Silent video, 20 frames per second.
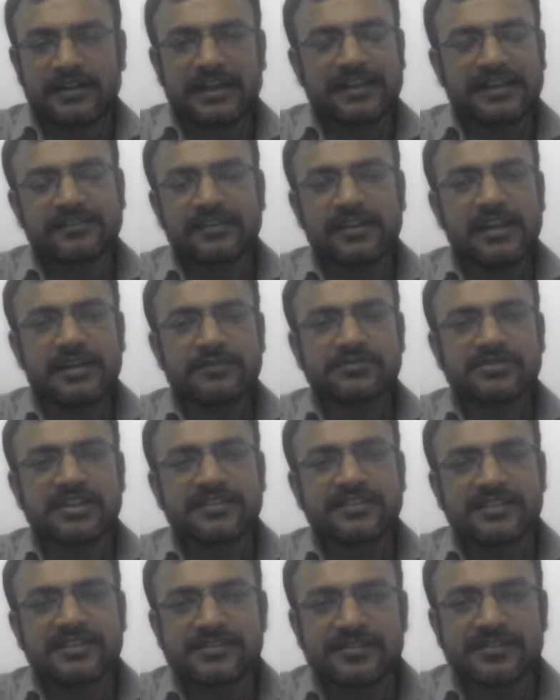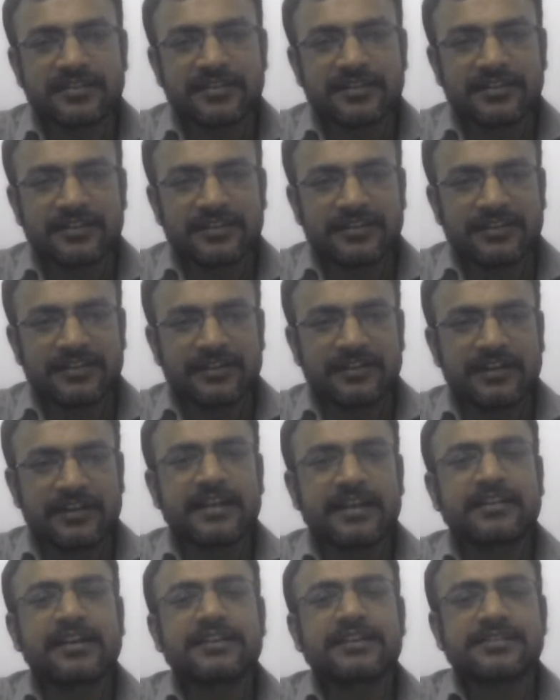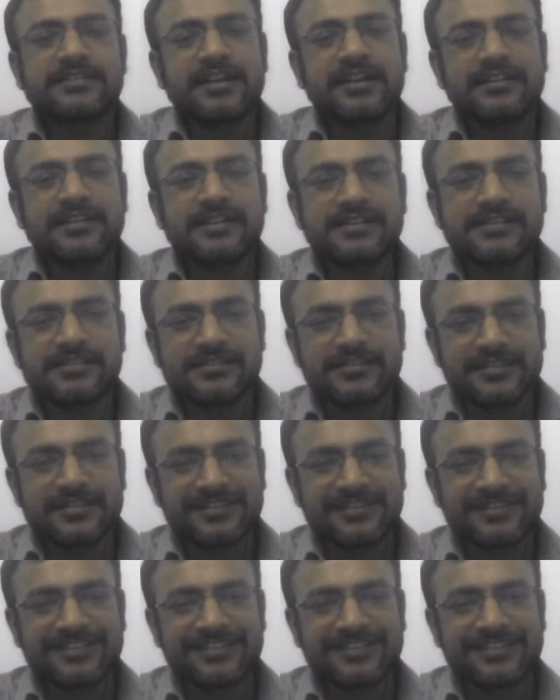as the name suggests, data scientist,